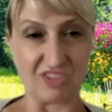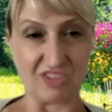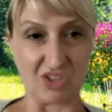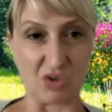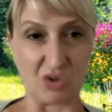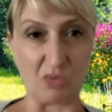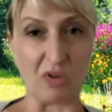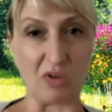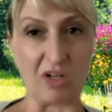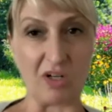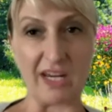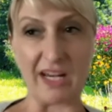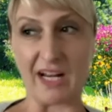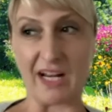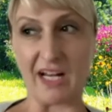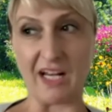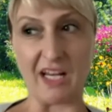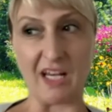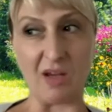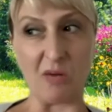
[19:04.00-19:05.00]
So we're
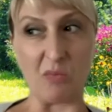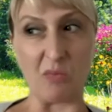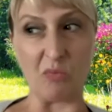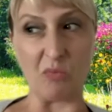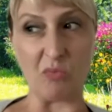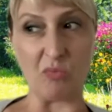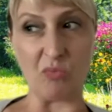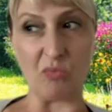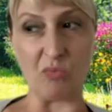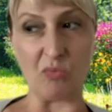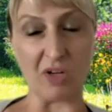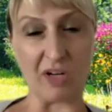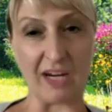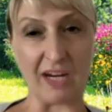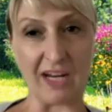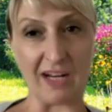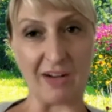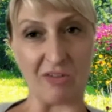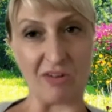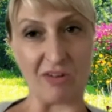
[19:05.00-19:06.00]
trying to
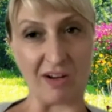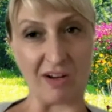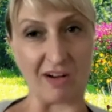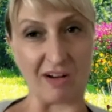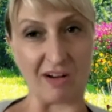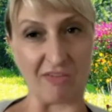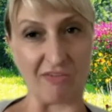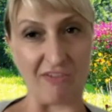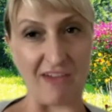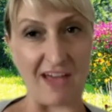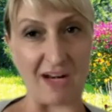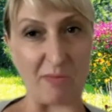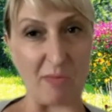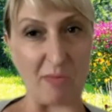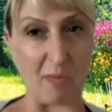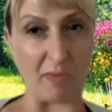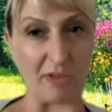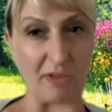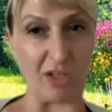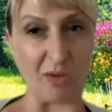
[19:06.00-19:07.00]
fatten him
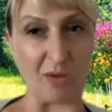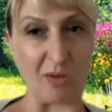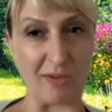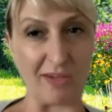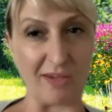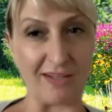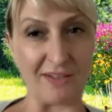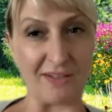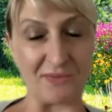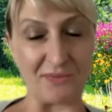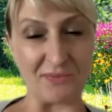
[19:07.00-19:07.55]
up a little bit.